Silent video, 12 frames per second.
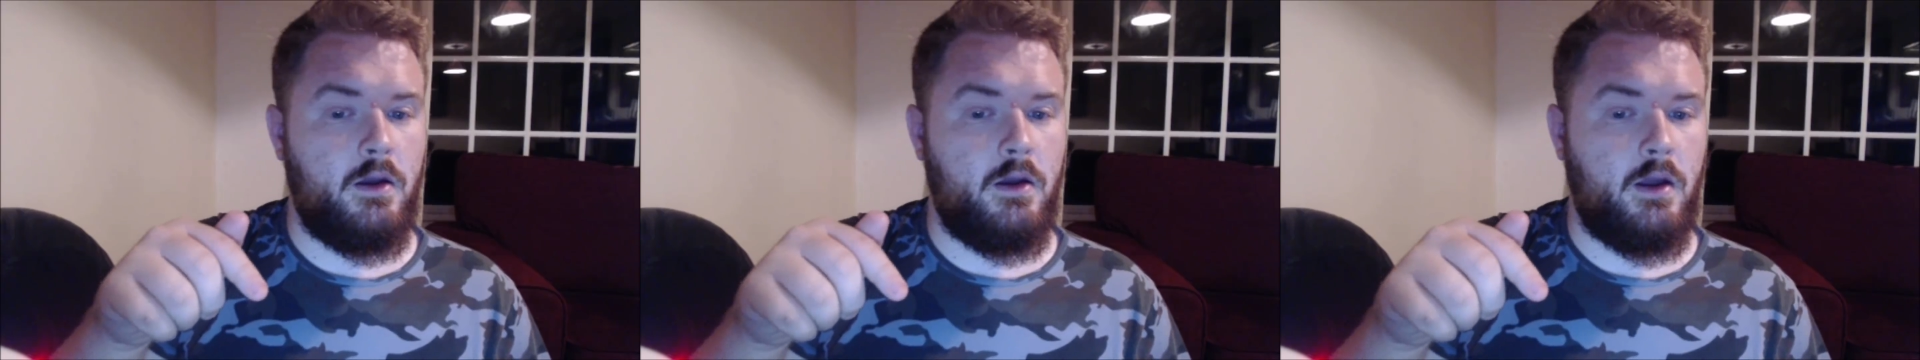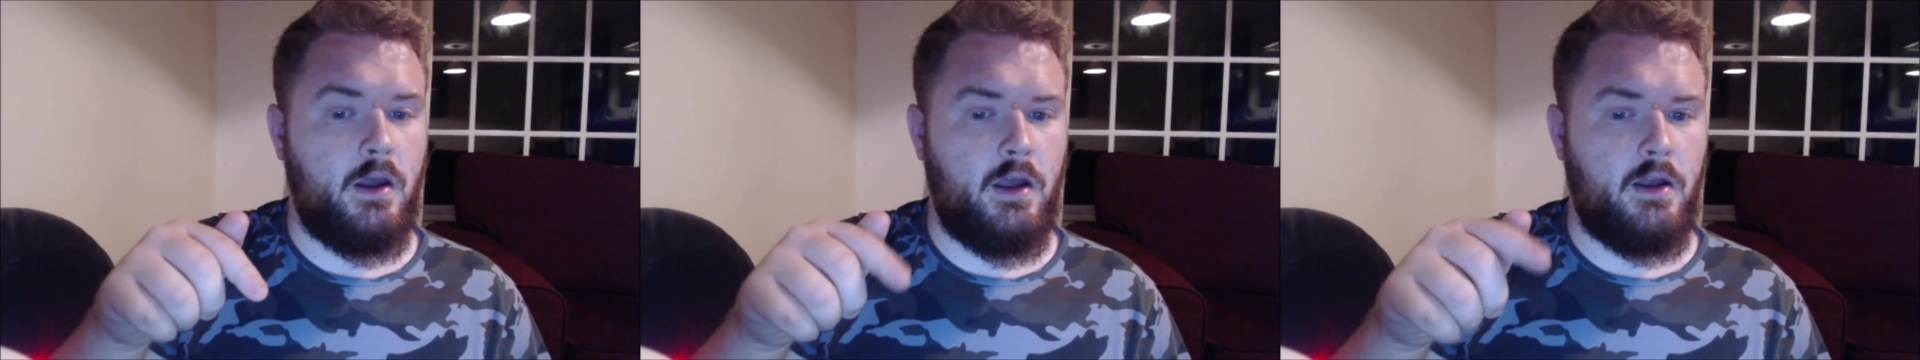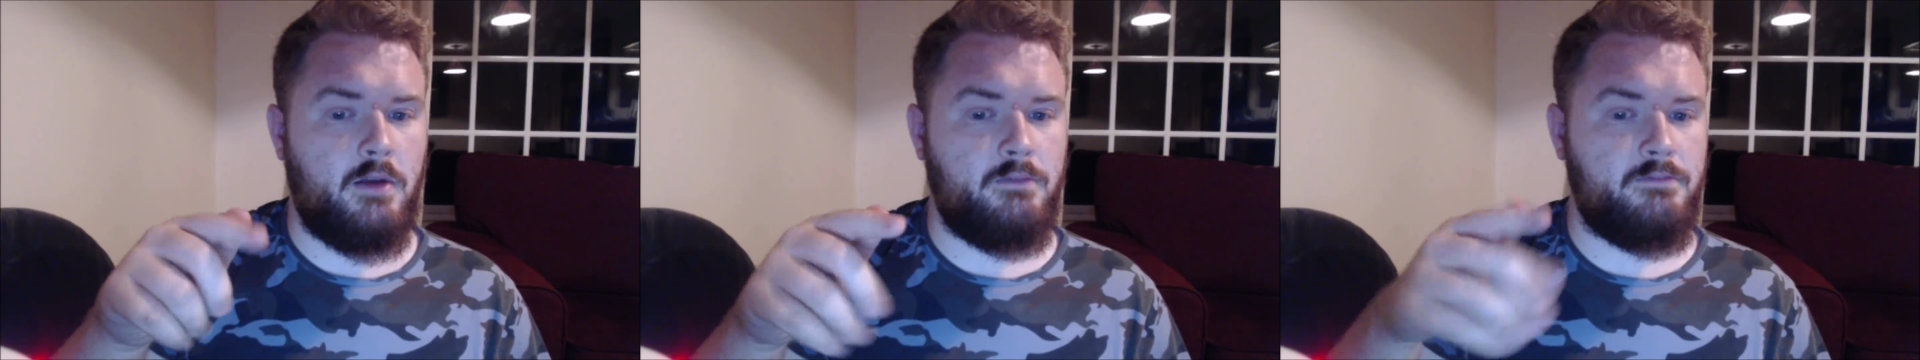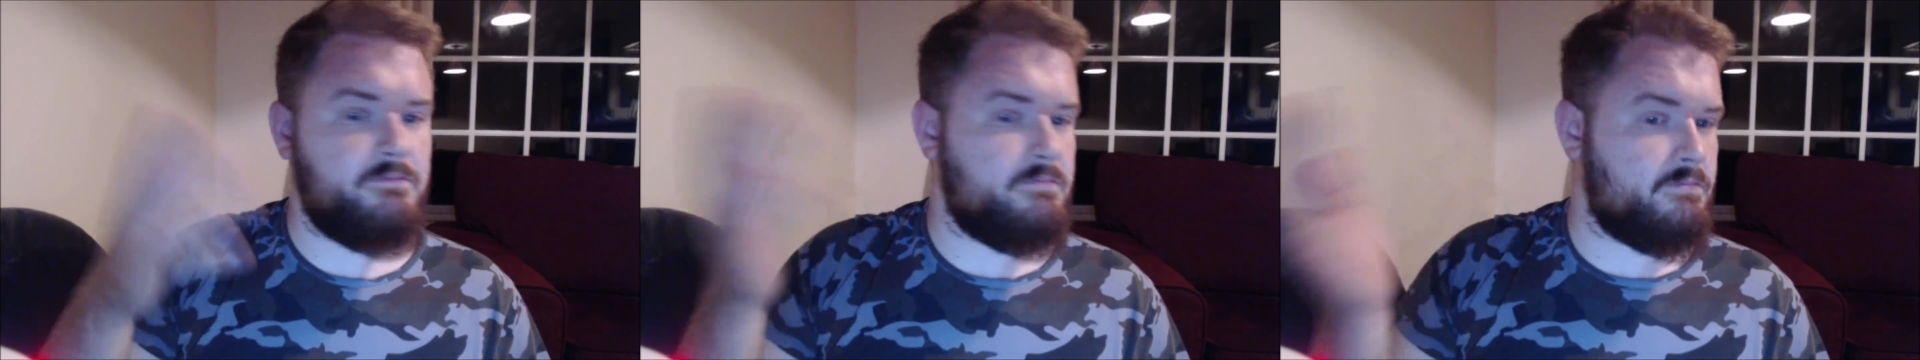
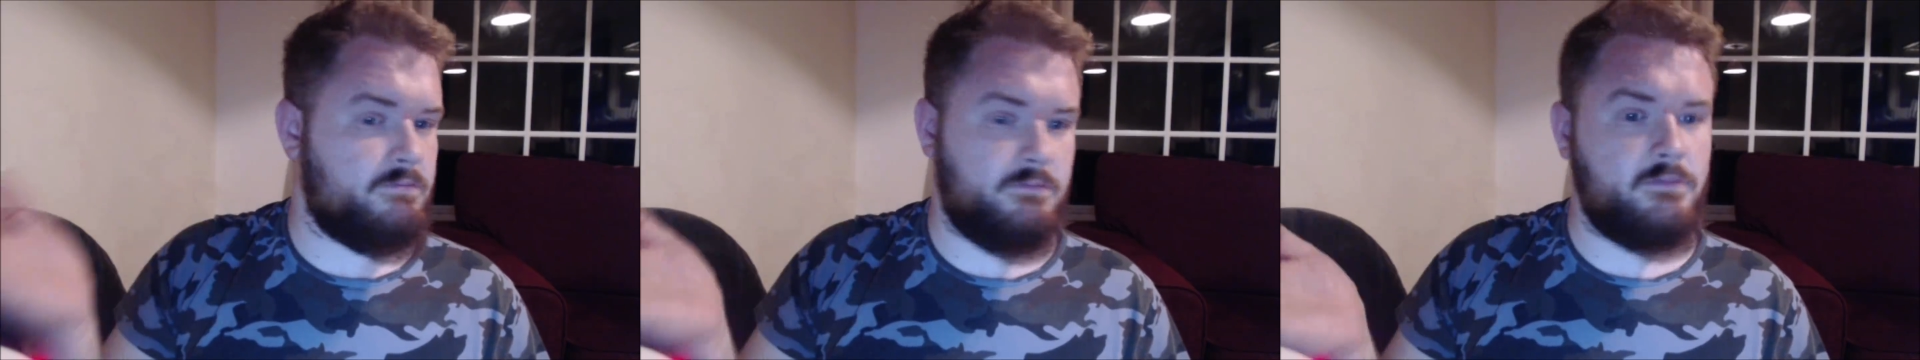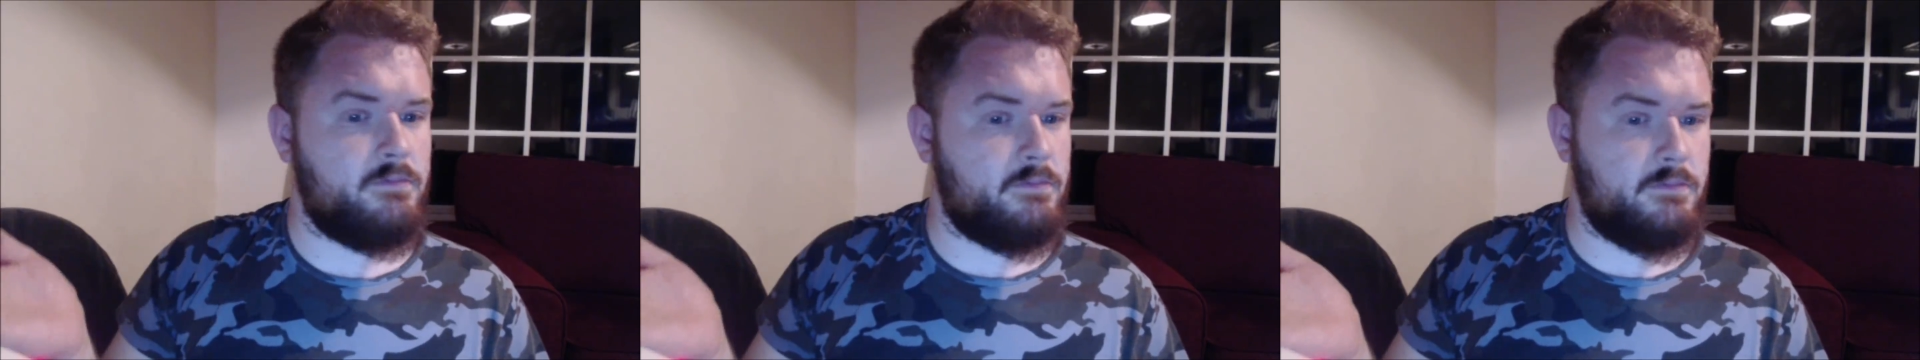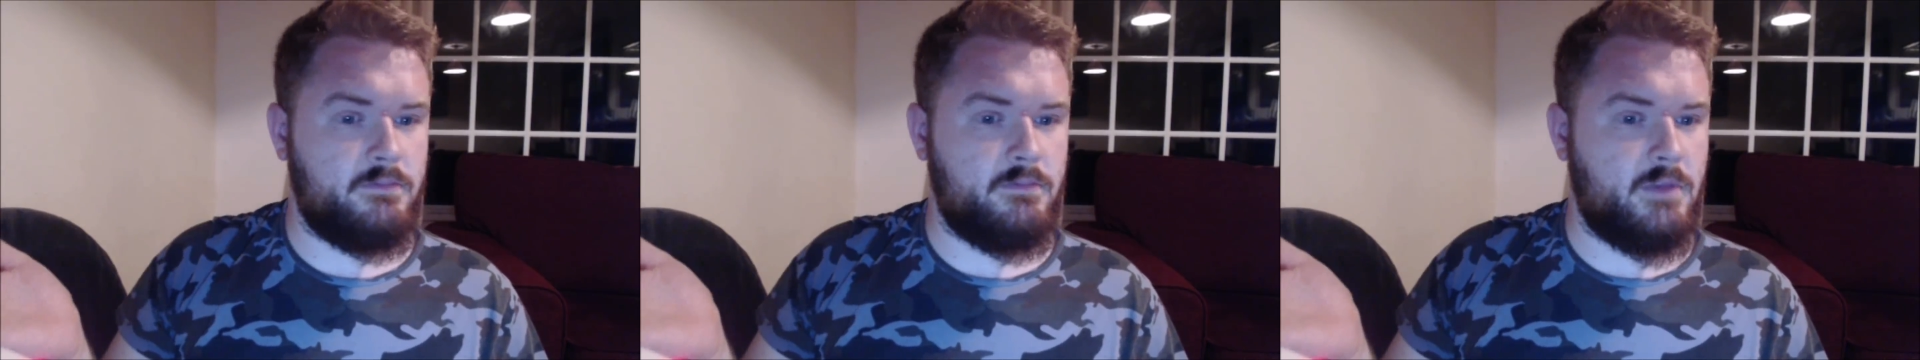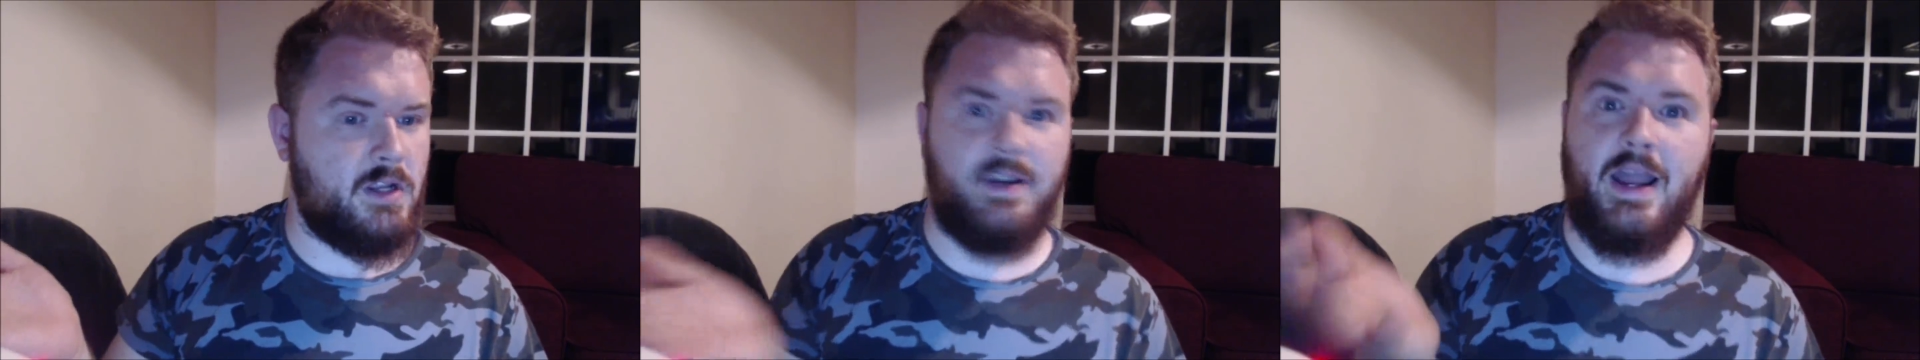
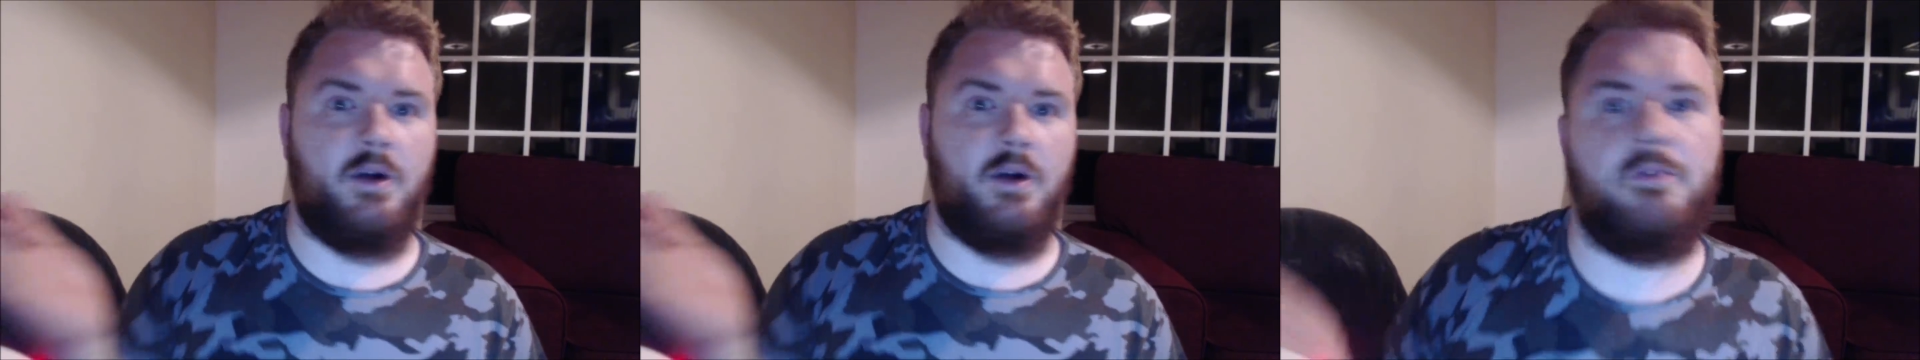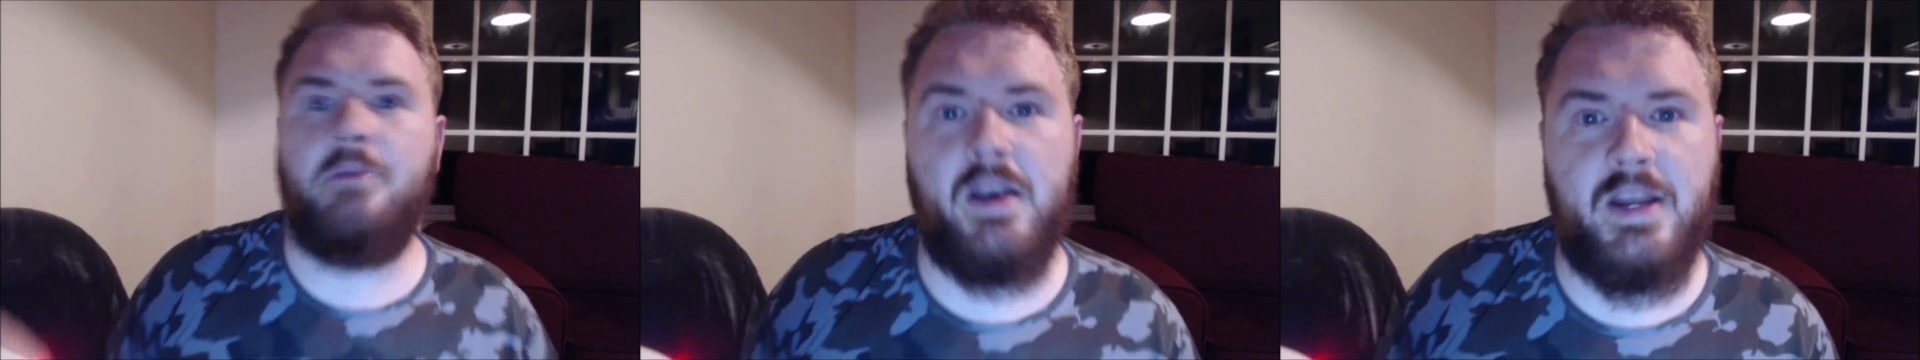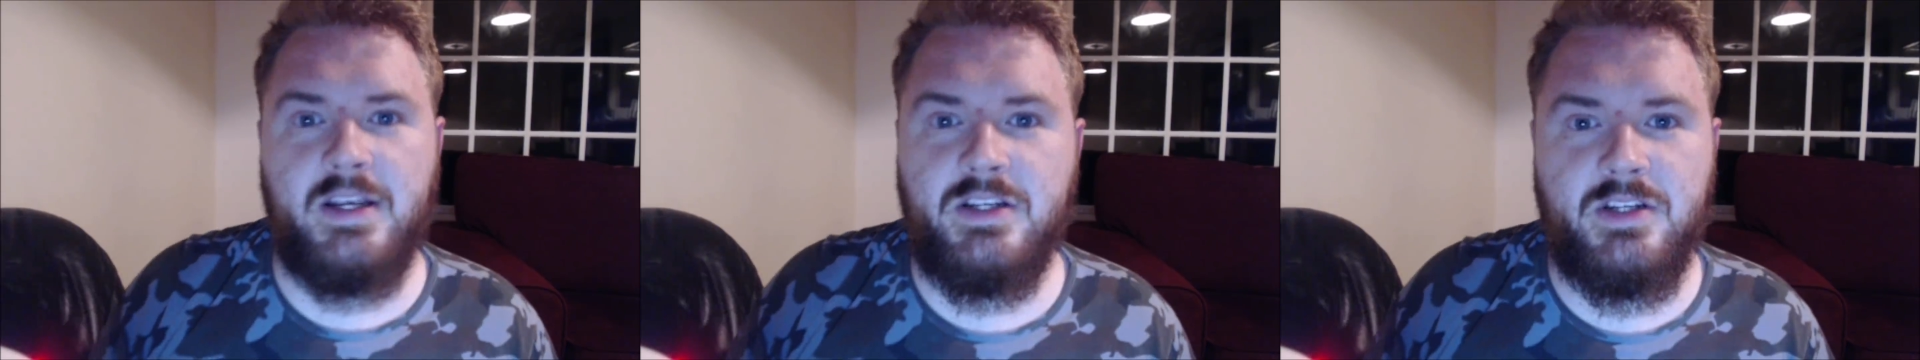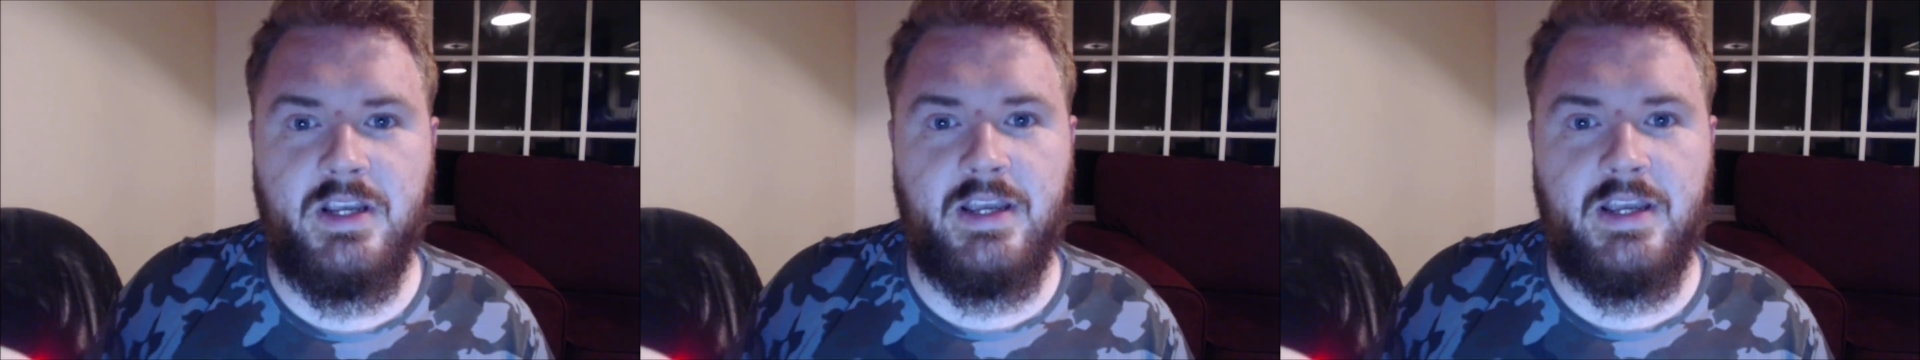Now the punish